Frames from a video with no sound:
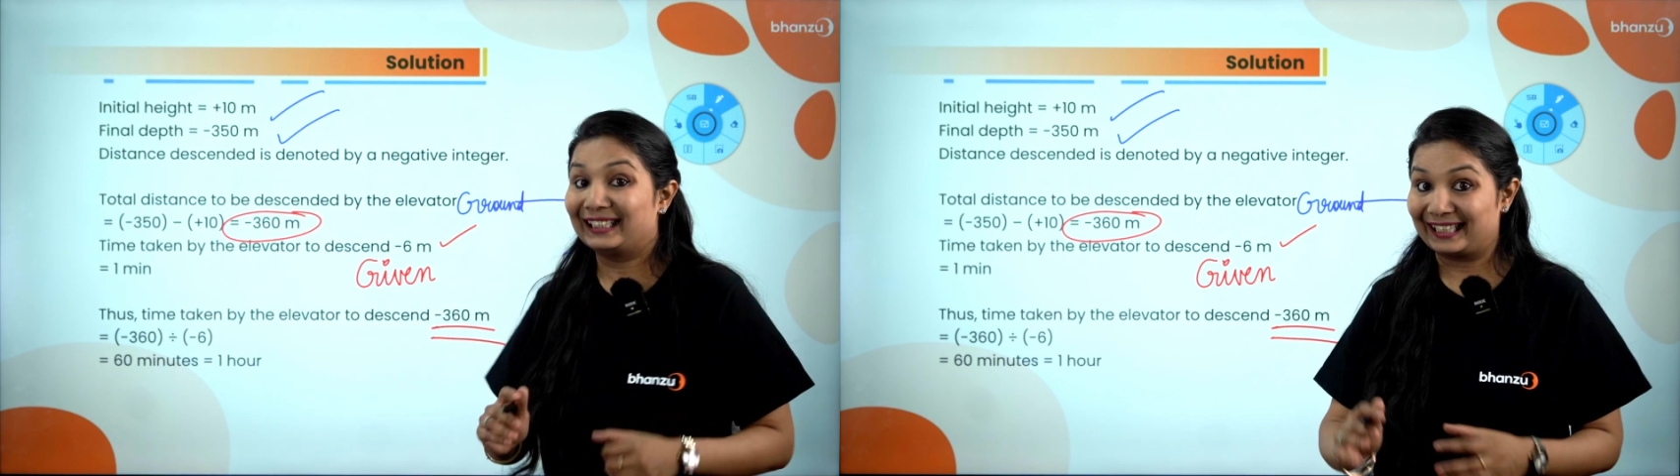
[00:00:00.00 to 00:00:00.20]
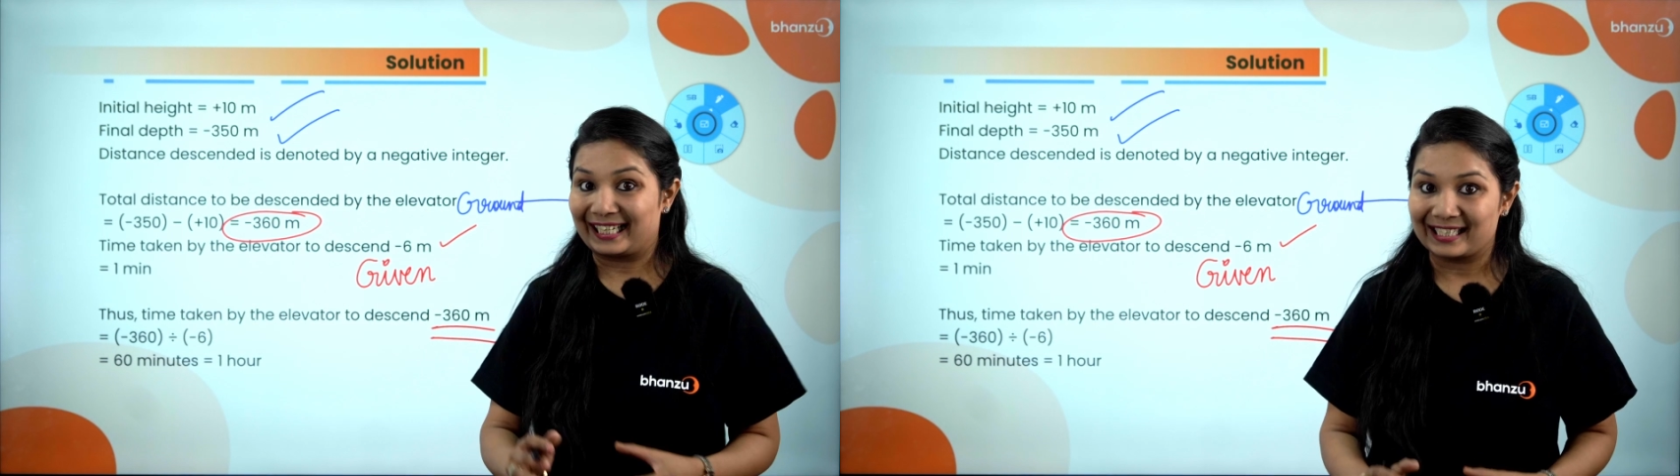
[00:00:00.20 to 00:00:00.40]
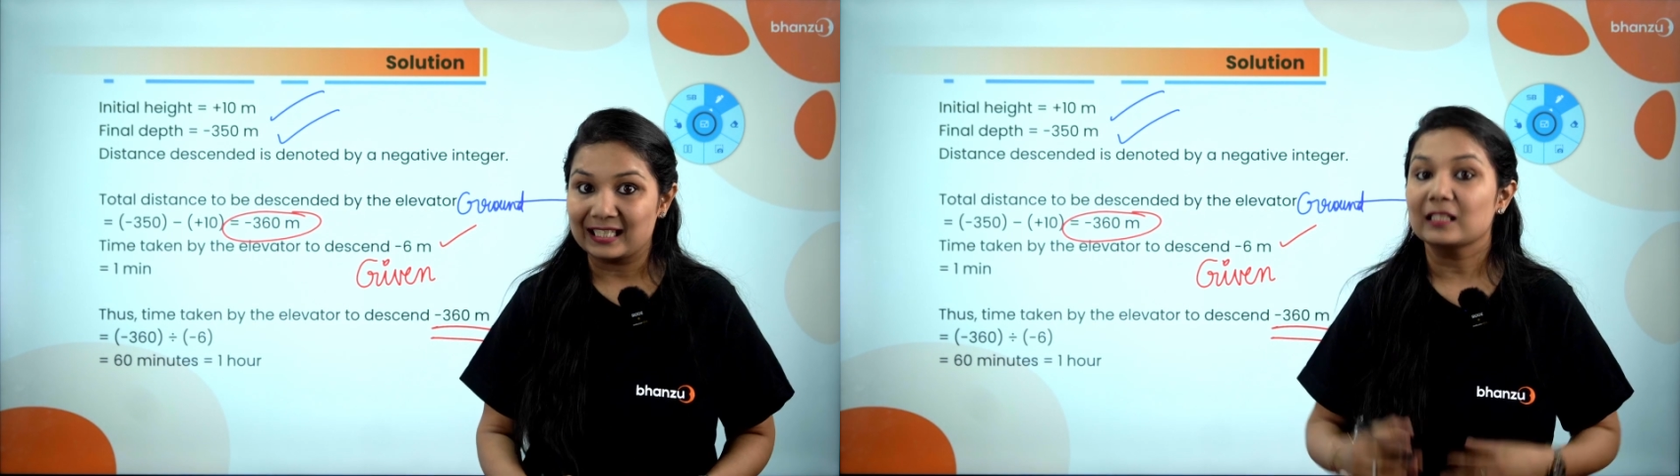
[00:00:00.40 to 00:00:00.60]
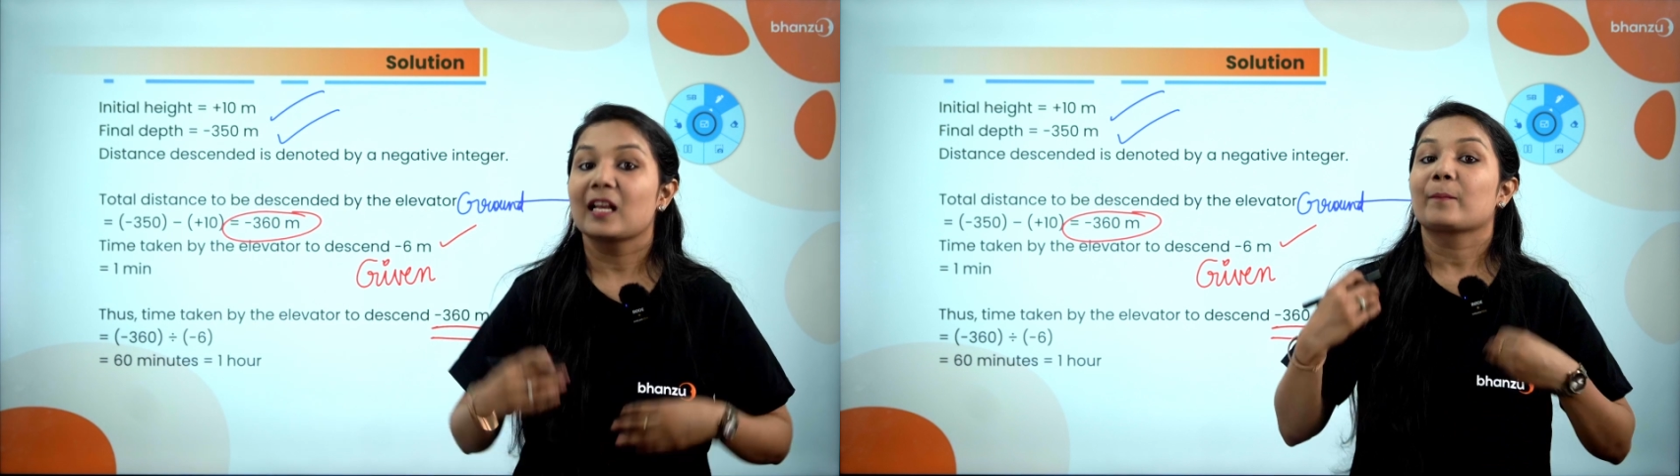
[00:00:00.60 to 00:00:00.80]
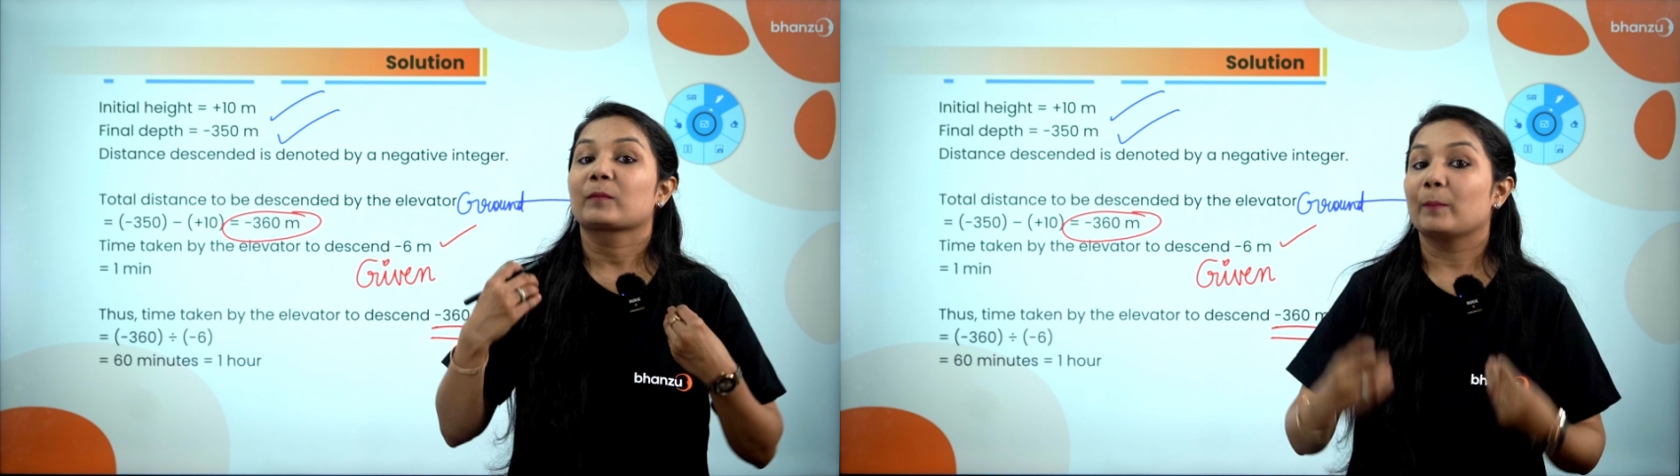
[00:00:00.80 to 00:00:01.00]
That is
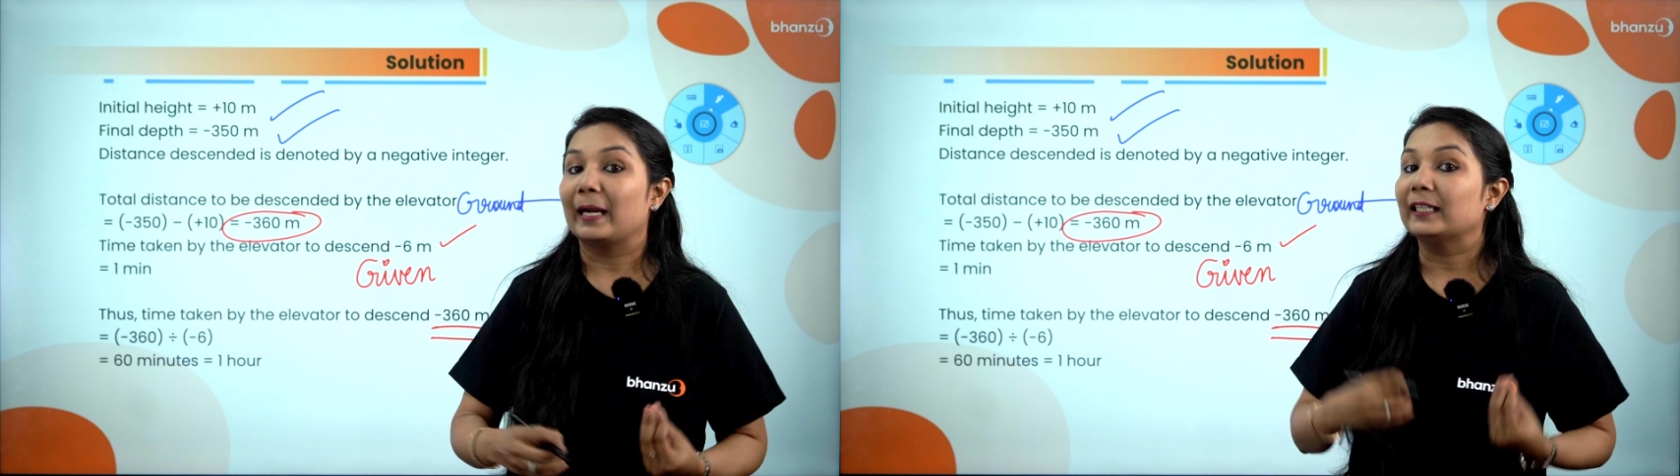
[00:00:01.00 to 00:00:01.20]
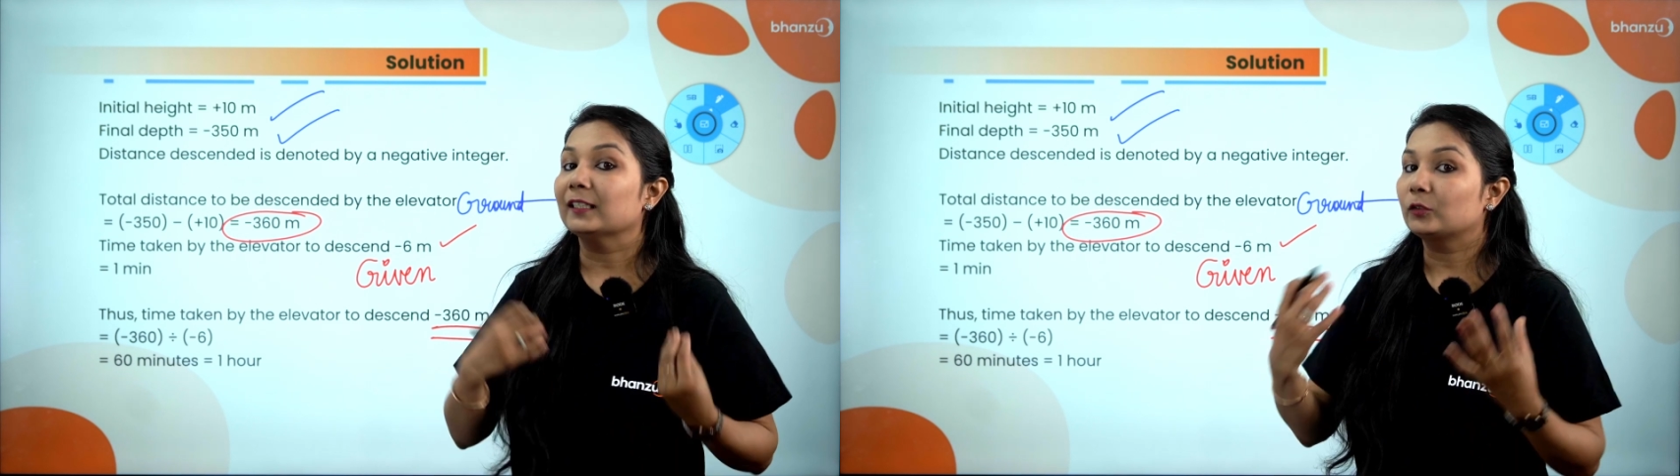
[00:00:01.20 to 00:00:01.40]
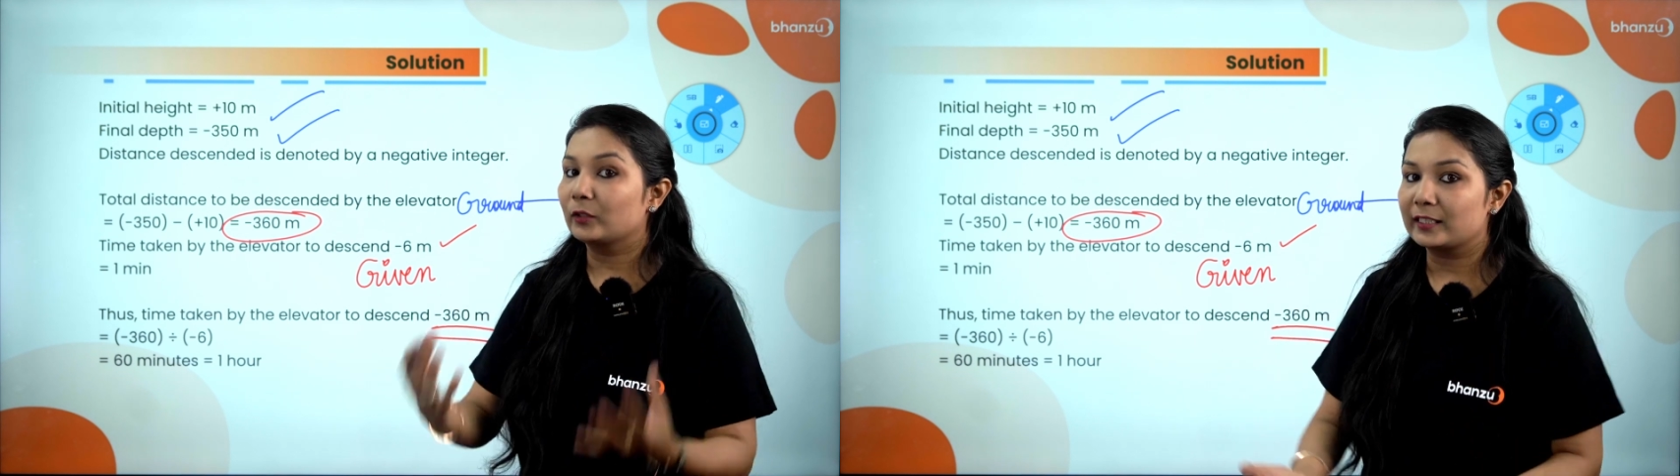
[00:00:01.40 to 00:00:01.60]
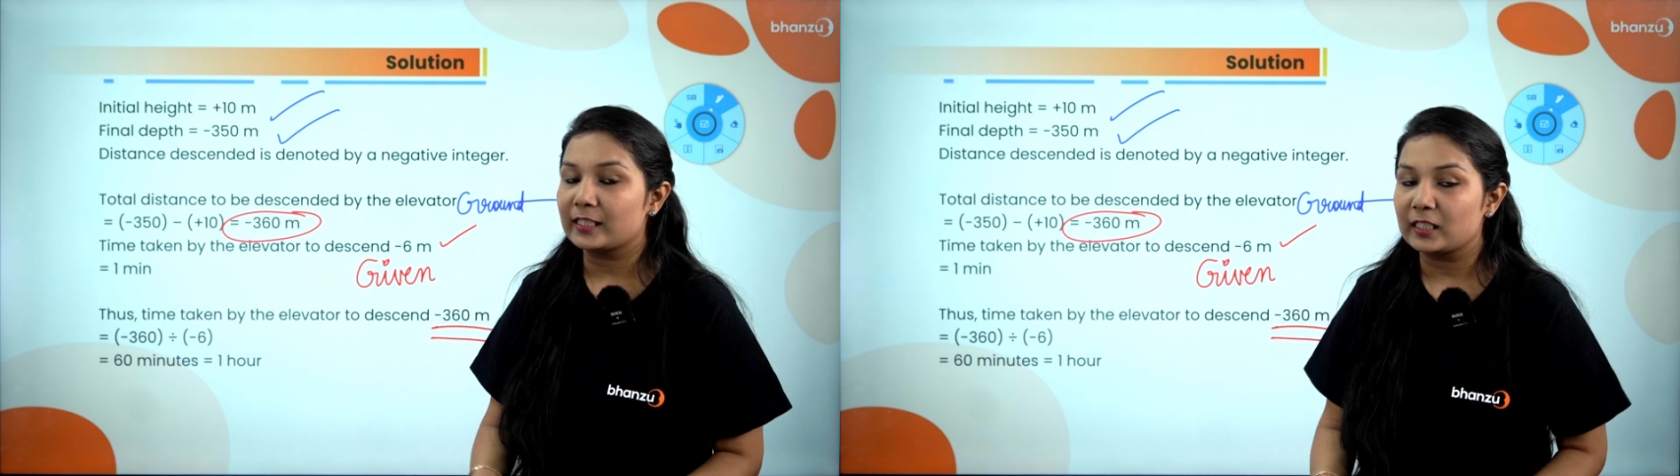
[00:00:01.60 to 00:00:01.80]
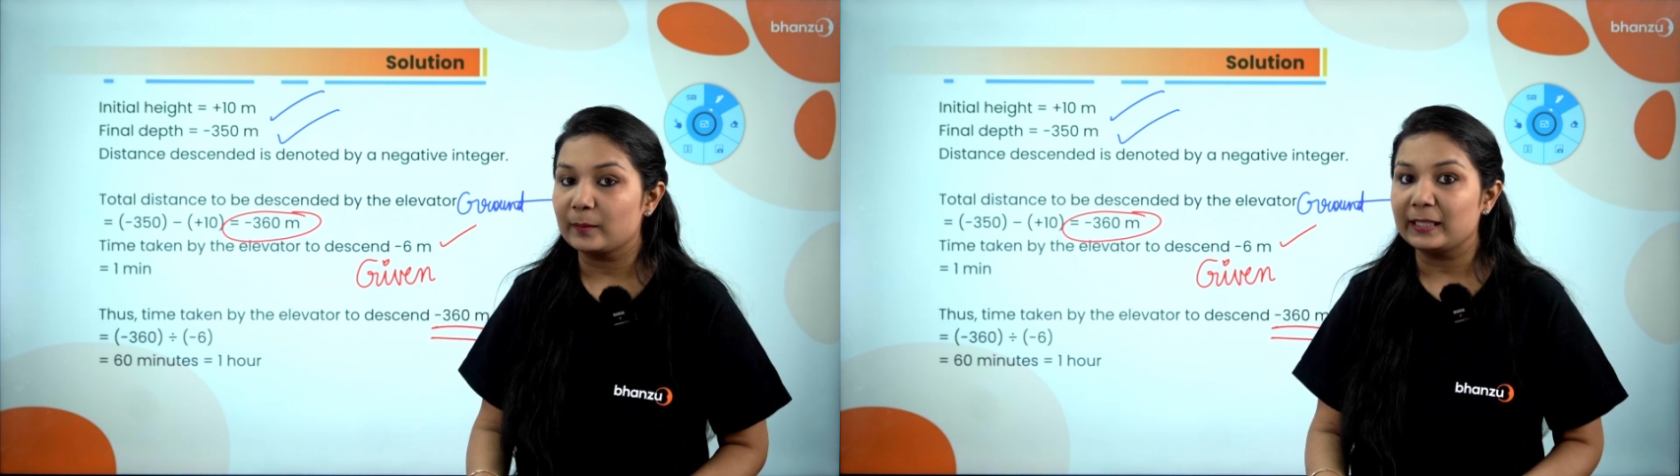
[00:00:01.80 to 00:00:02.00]
minus 360